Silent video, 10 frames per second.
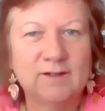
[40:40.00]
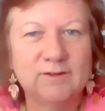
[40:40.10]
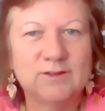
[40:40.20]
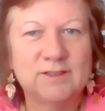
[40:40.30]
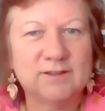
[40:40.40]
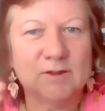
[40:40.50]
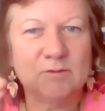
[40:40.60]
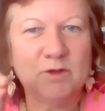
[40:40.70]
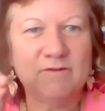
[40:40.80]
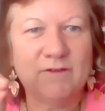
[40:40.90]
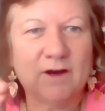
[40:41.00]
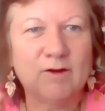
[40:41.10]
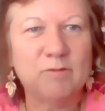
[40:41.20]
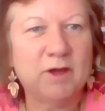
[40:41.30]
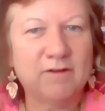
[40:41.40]
outs, this can be
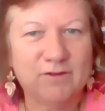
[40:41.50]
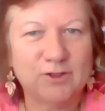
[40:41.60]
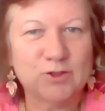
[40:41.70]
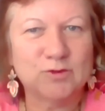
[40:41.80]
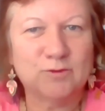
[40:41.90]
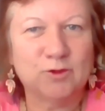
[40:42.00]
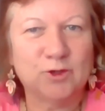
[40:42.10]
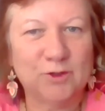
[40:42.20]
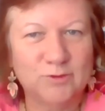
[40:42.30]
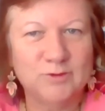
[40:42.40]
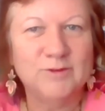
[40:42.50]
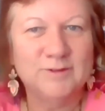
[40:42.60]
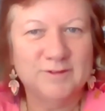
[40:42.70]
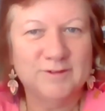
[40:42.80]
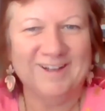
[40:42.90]
very beneficial for you.
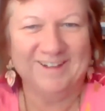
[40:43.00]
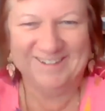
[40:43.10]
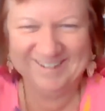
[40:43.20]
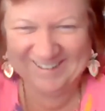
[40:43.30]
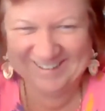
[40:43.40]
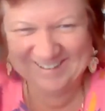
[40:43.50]
Just